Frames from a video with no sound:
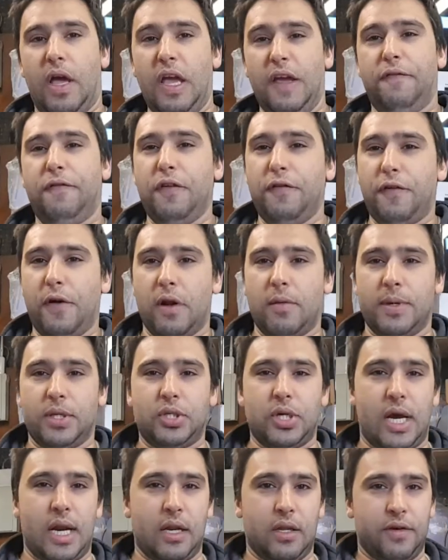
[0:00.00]
if you follow my
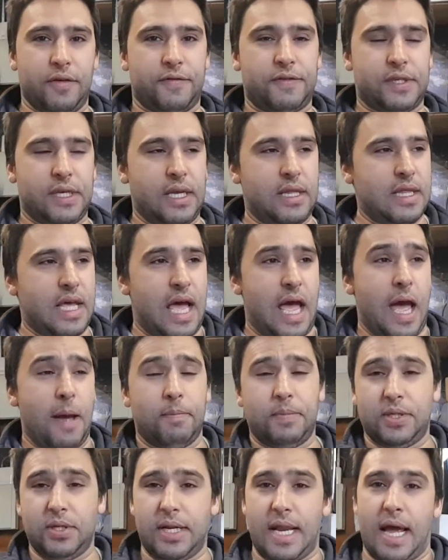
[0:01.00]
channel, you've seen that
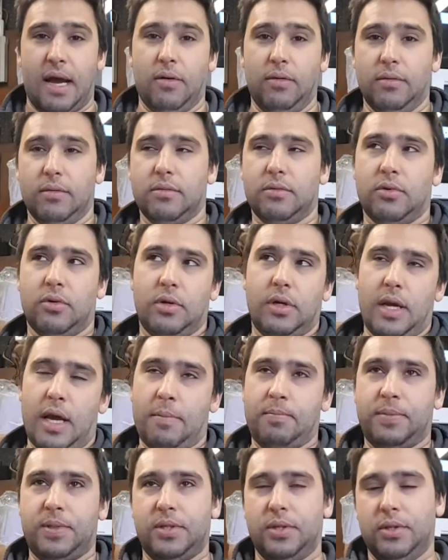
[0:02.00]
up to now, or
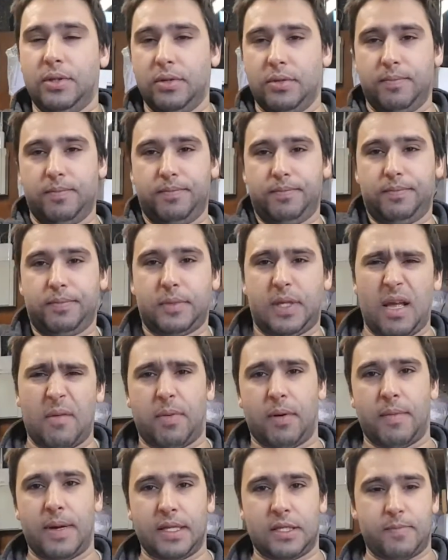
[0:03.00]
up to a
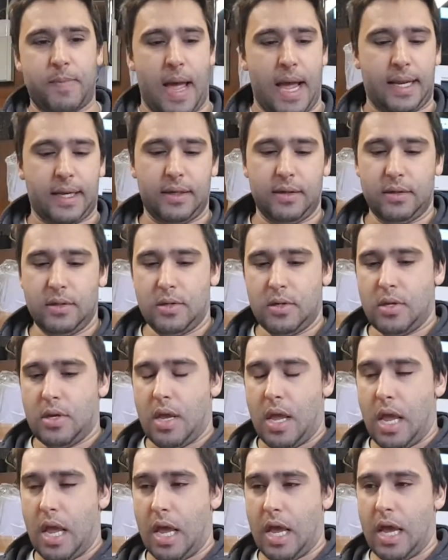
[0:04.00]
couple of months back,
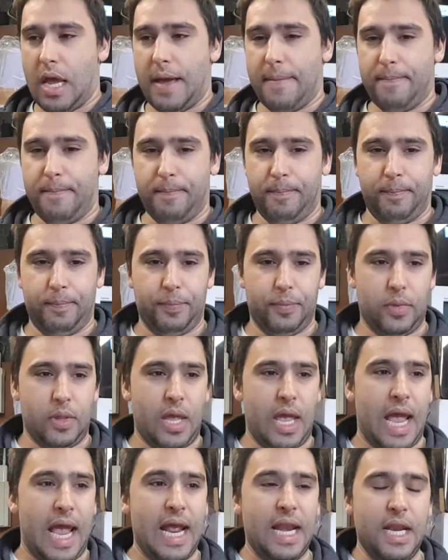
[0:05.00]

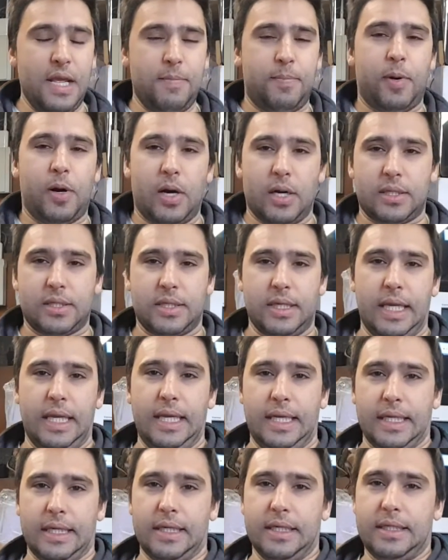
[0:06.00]
any parts
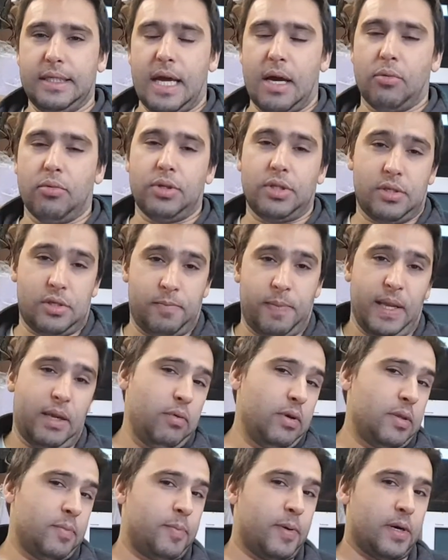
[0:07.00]
needed, I would speak
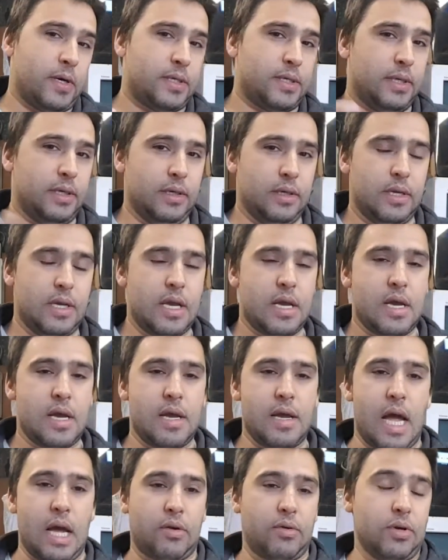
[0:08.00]
with the person.
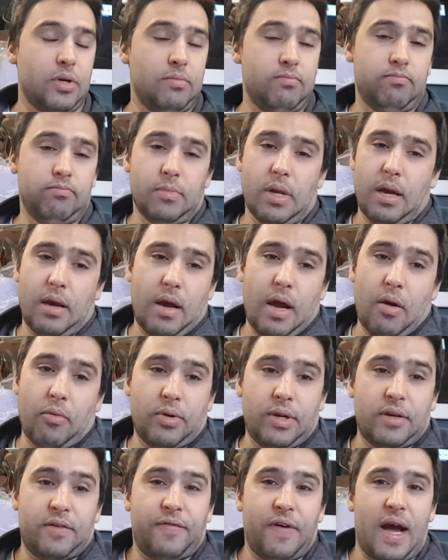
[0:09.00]
I
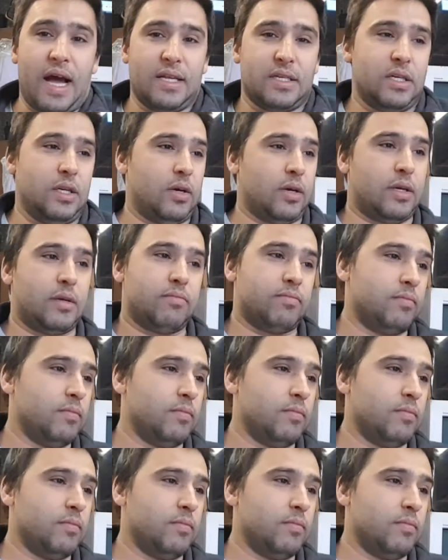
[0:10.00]
would advise, look,